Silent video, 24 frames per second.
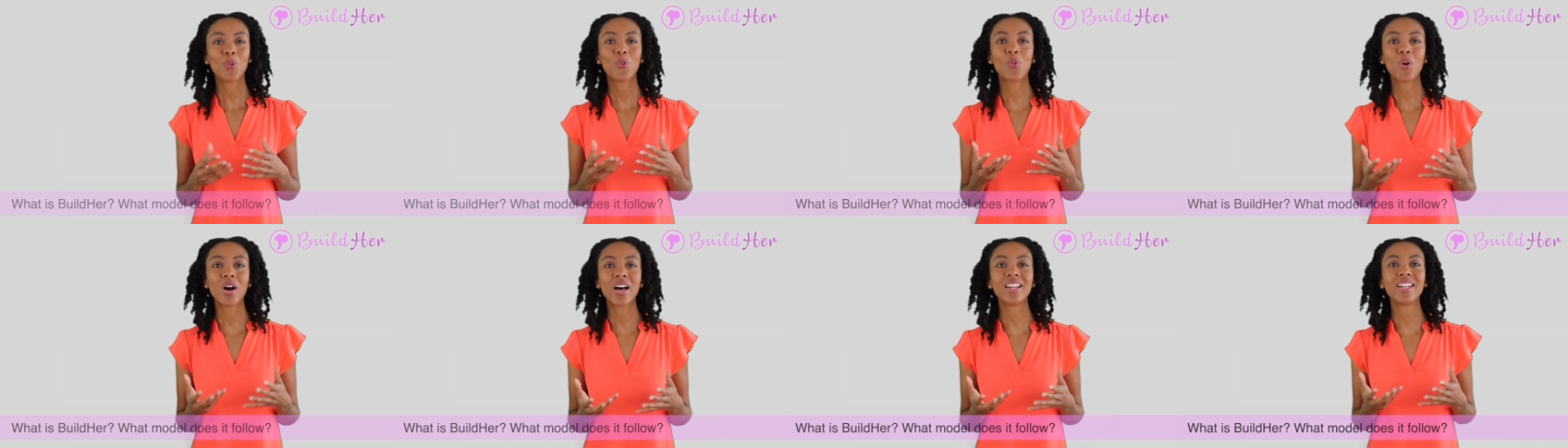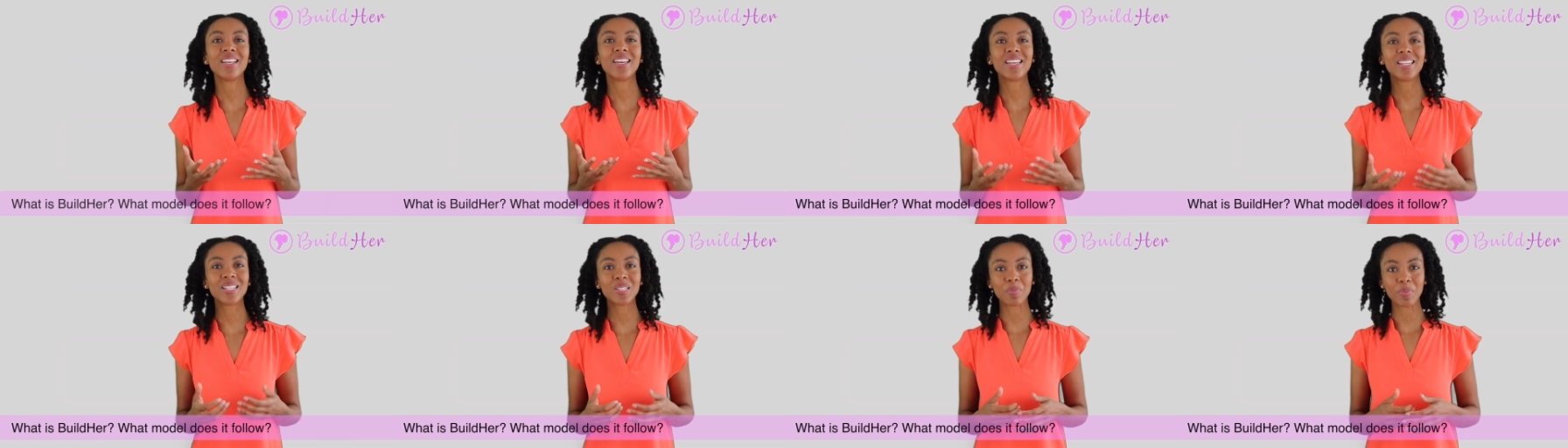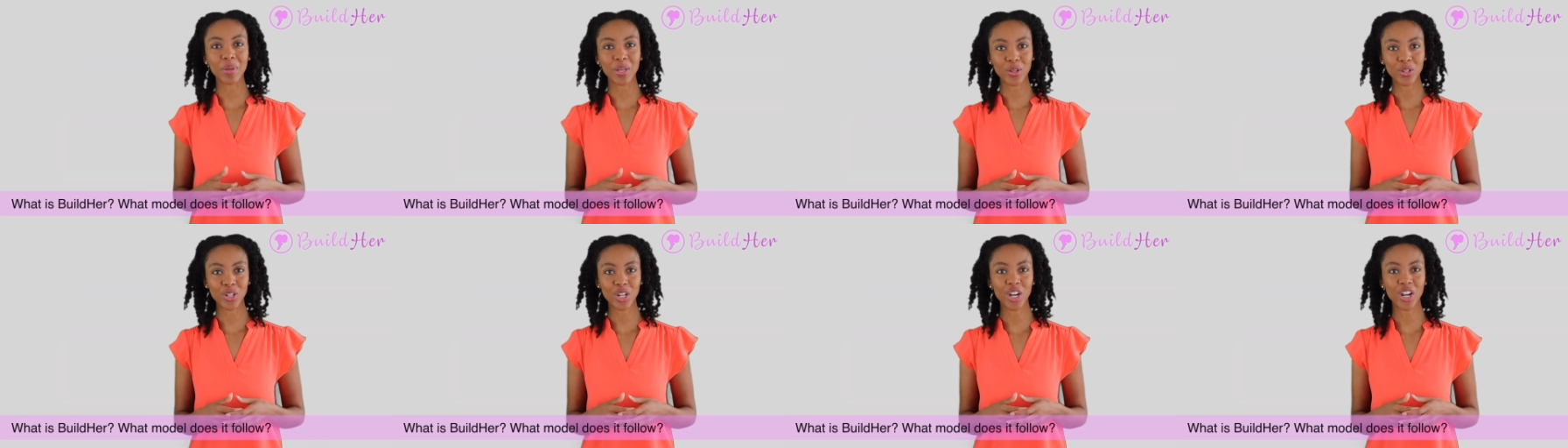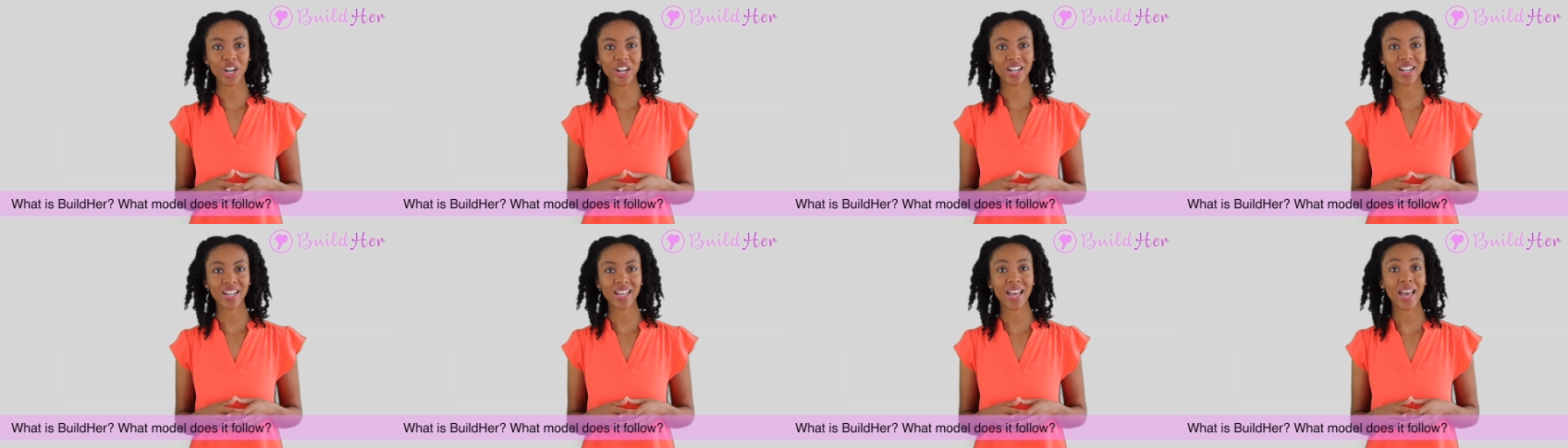What is
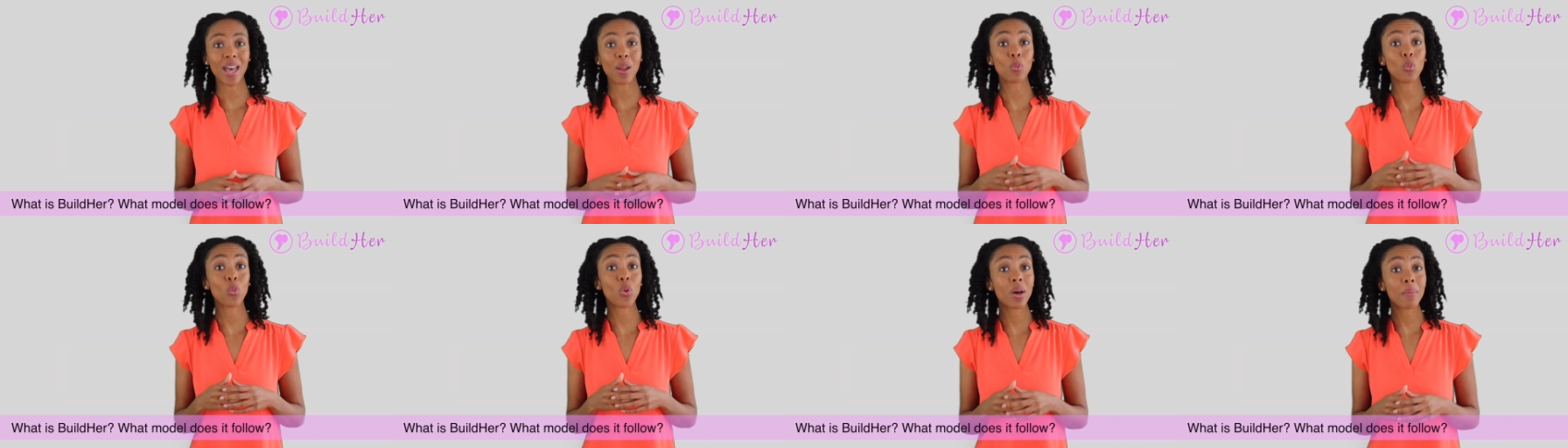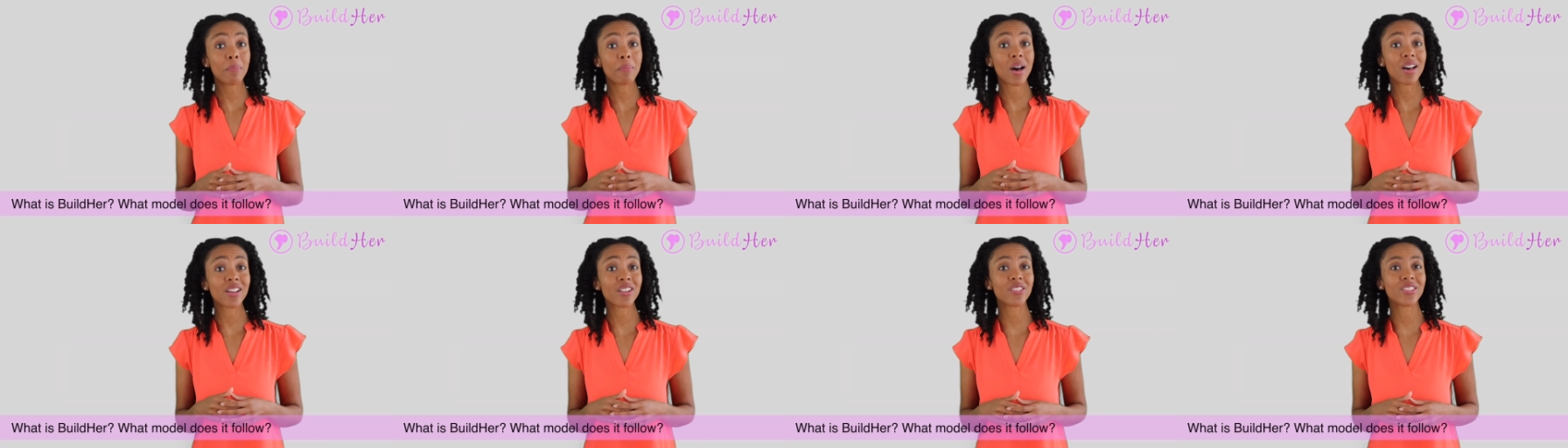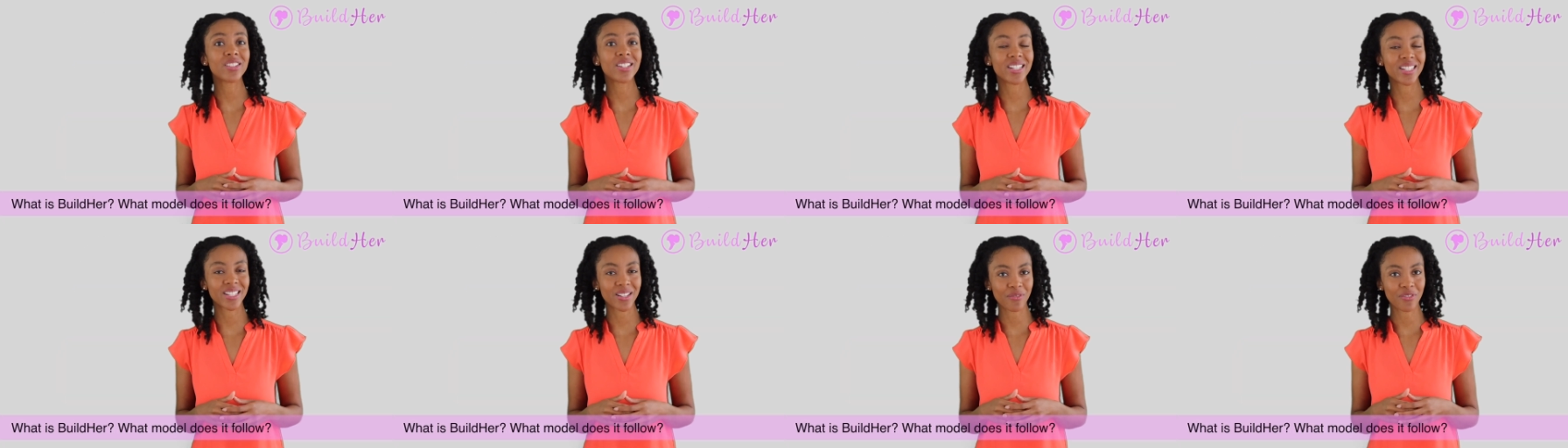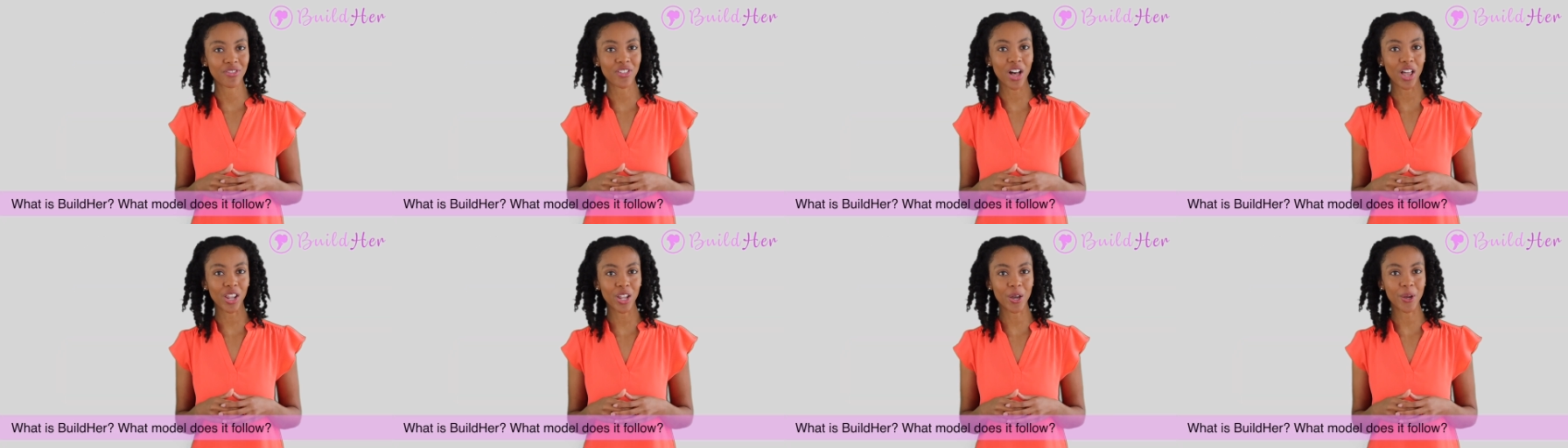BuildHer and what model does it
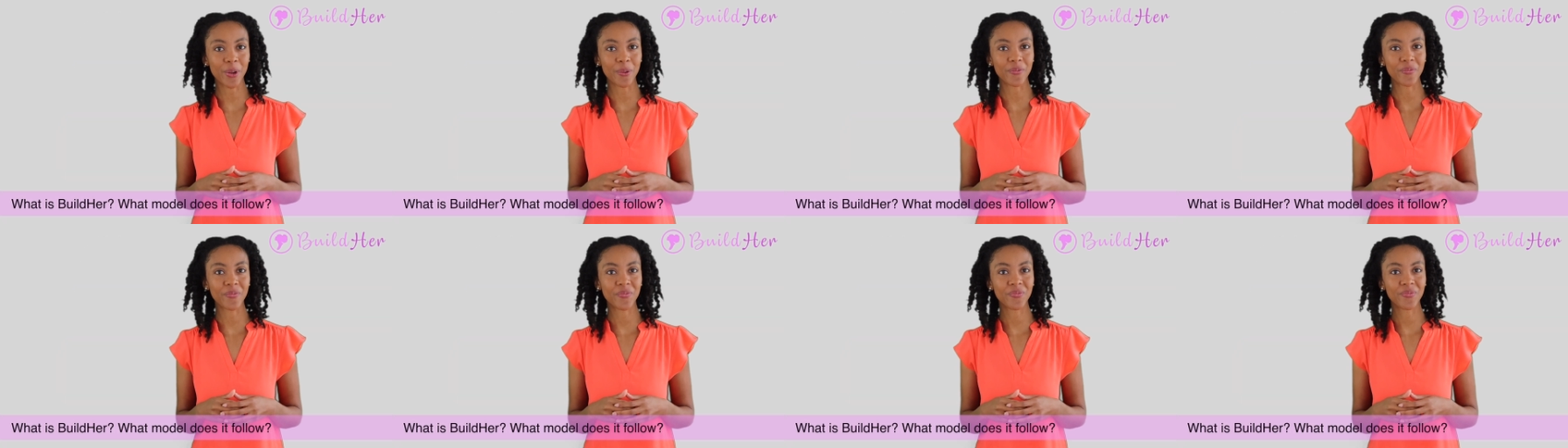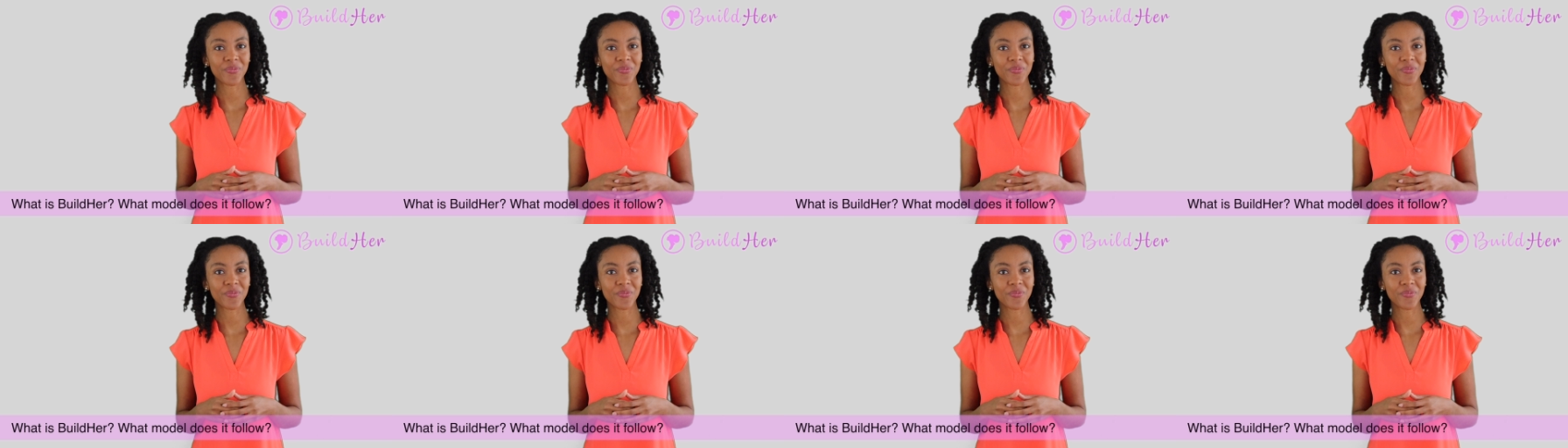follow?